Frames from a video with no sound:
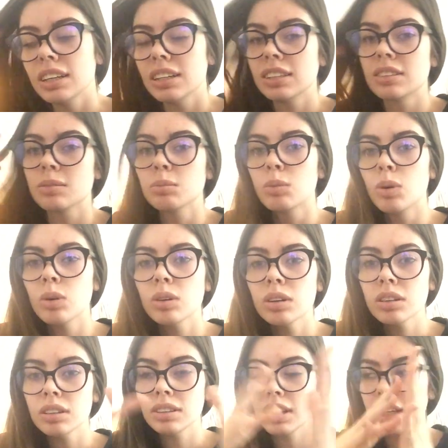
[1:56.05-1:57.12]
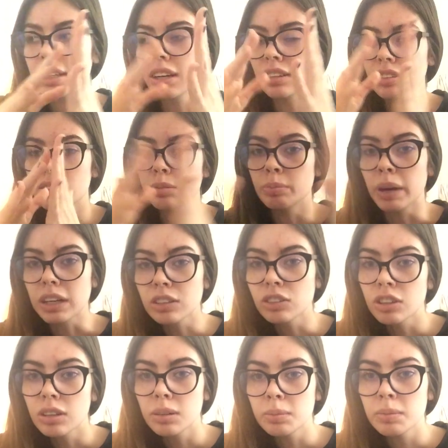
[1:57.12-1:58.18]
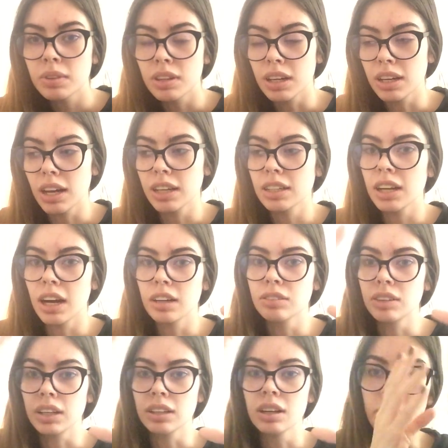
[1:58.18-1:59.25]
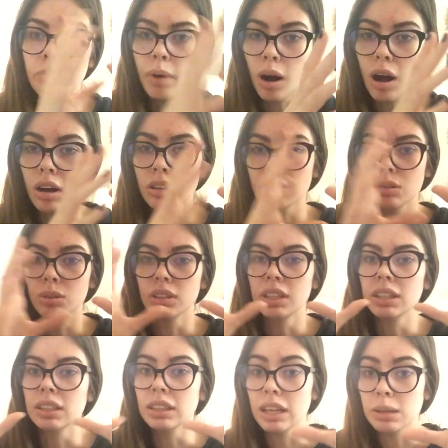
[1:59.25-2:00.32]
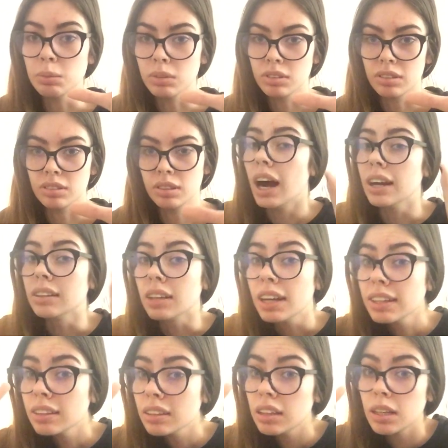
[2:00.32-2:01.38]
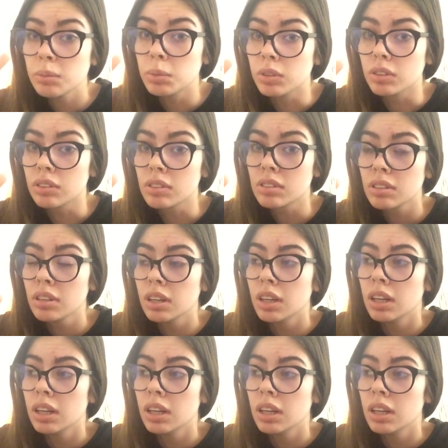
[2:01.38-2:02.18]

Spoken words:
it's more like a spectrum than any kind of like box or like label system. I like the labels